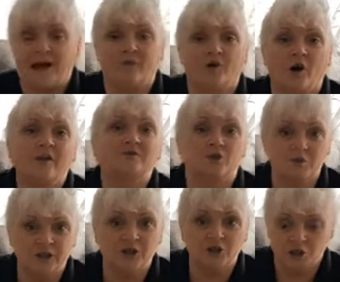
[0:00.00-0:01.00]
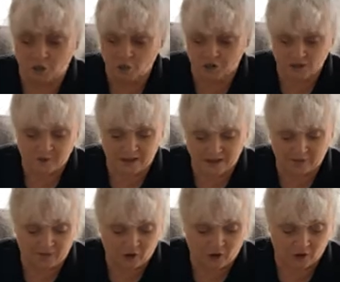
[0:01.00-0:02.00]
I thought if somebody can use them, and I
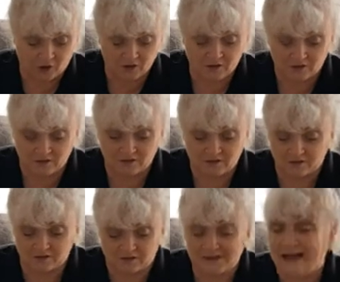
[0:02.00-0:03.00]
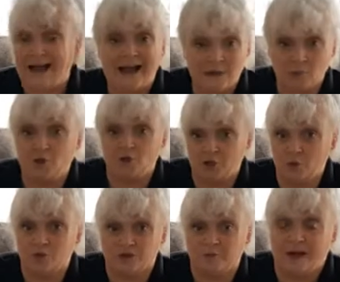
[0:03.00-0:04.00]
thought I will
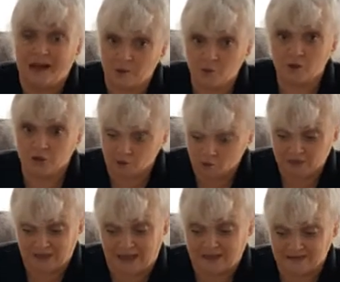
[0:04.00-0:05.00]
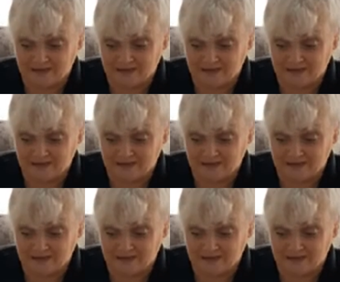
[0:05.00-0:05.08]
use them, I will utilise